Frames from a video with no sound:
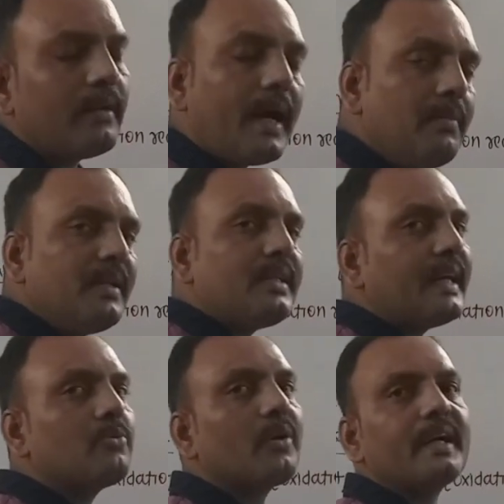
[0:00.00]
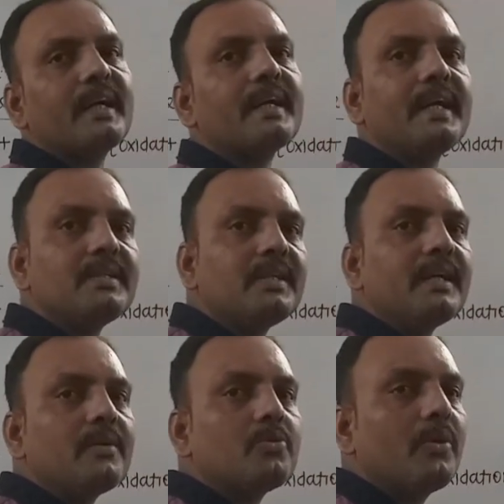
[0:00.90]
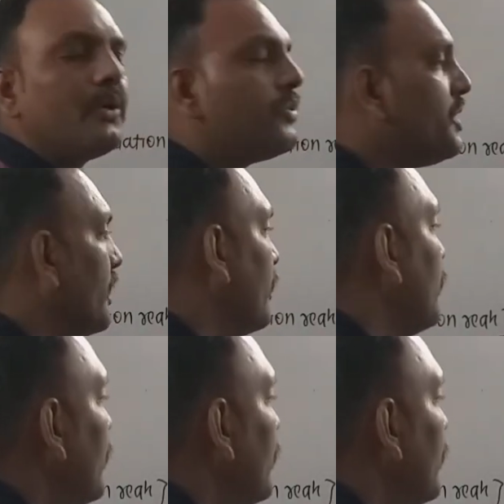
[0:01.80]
I mean saturated KCl solution,